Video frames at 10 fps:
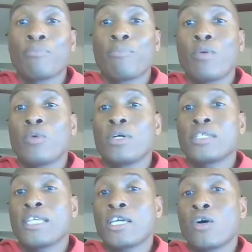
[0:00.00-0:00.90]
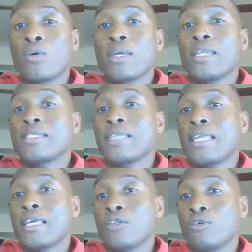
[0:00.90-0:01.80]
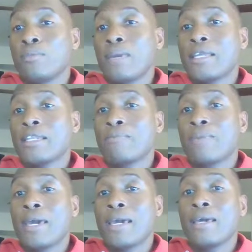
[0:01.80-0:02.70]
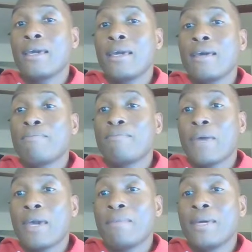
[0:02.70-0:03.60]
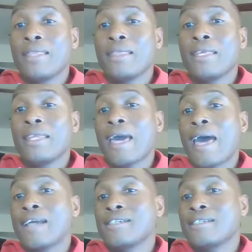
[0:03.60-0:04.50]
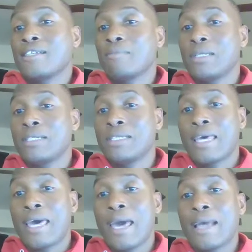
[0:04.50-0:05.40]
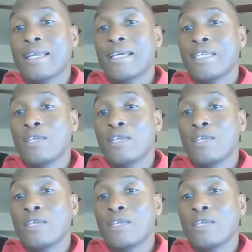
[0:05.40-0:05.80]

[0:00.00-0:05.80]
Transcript: But once they go in and say they do make the payment, then they actually going to be tagged as a